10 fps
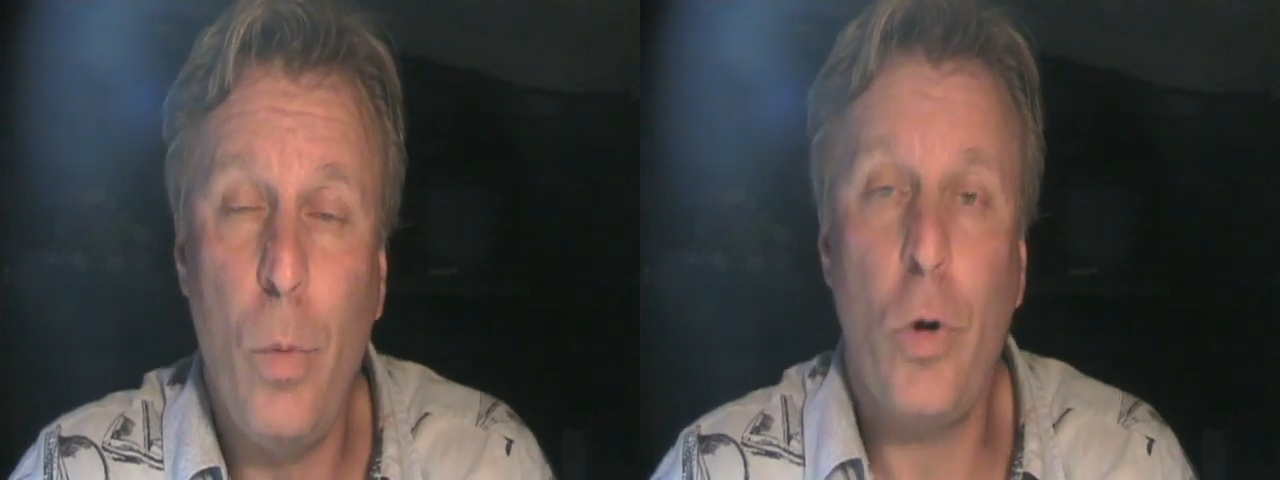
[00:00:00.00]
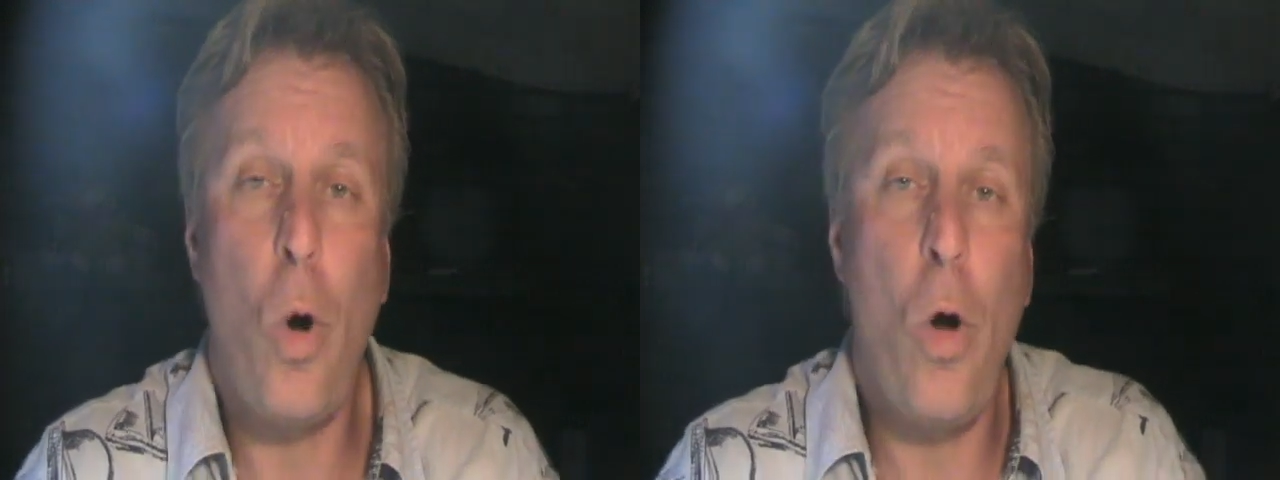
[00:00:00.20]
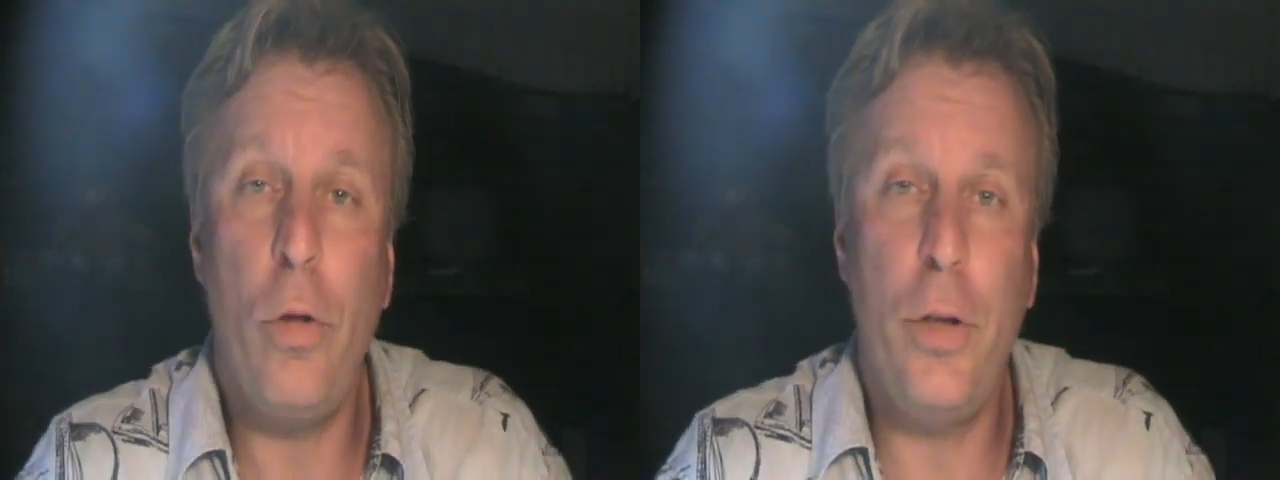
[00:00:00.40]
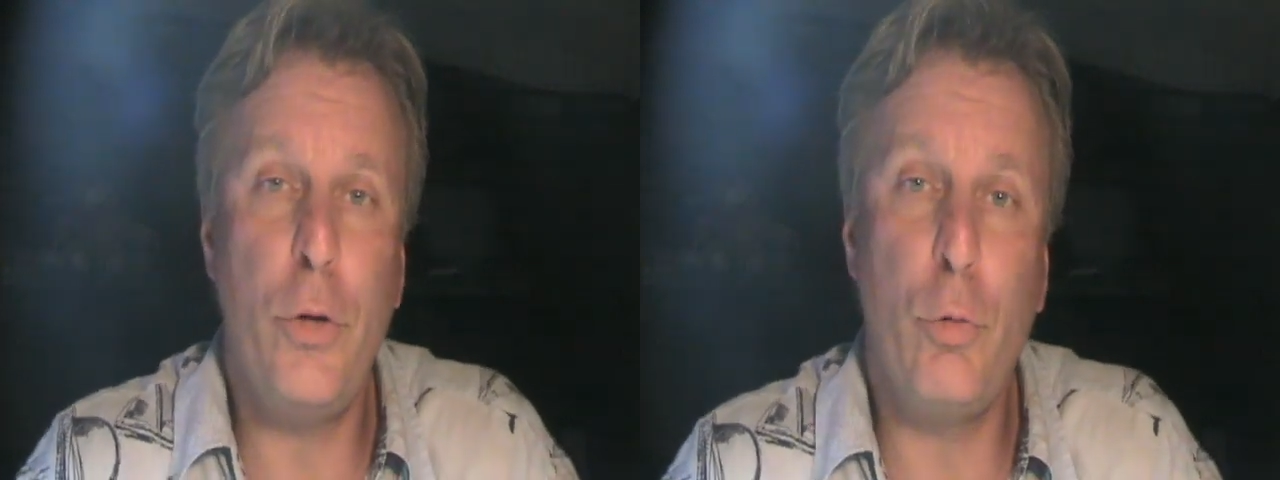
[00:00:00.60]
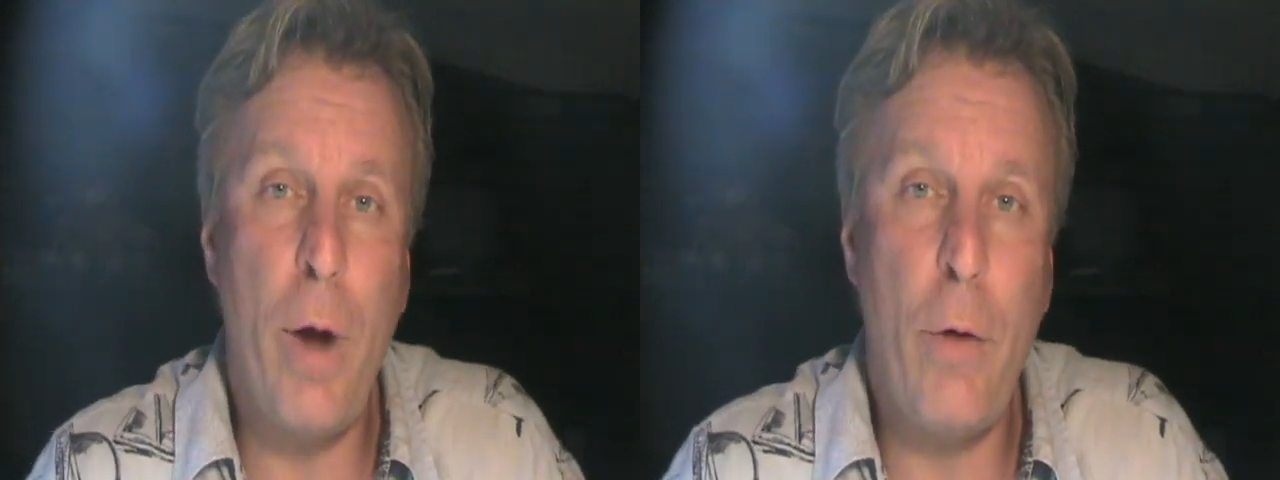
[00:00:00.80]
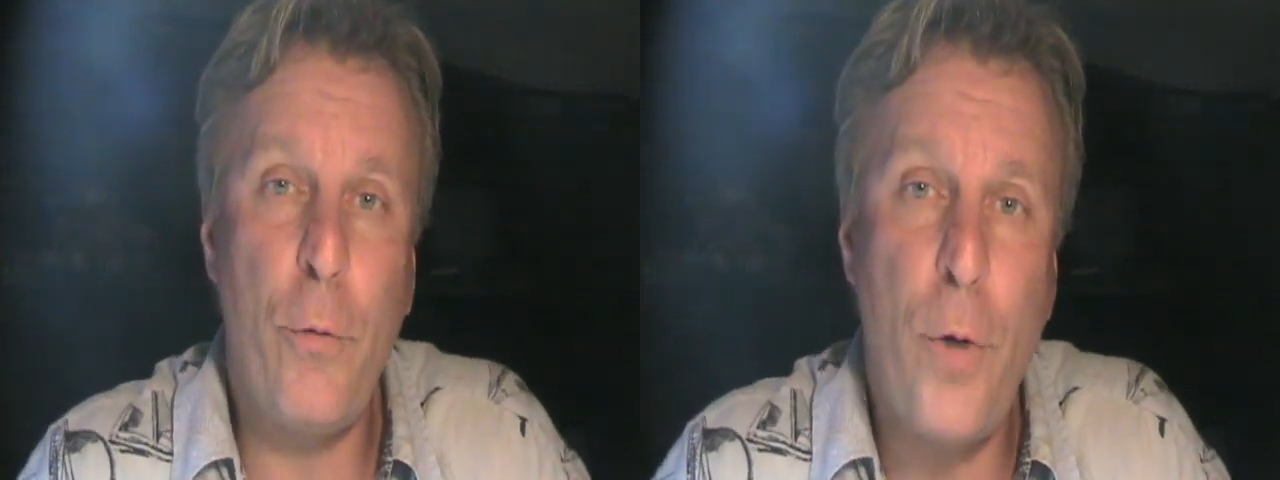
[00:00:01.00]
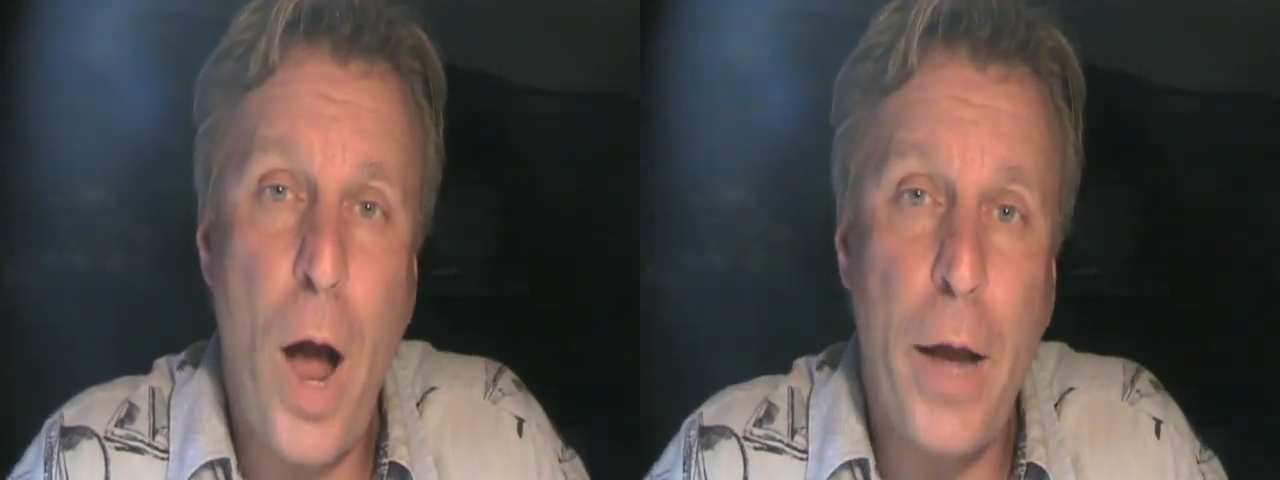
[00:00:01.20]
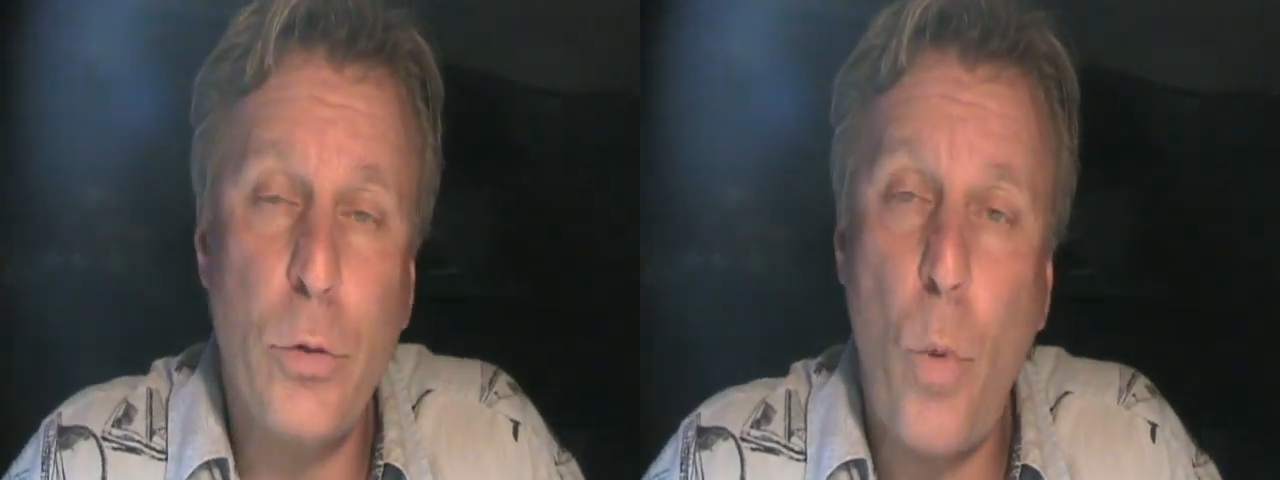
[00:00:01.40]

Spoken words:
with all of these rare finds,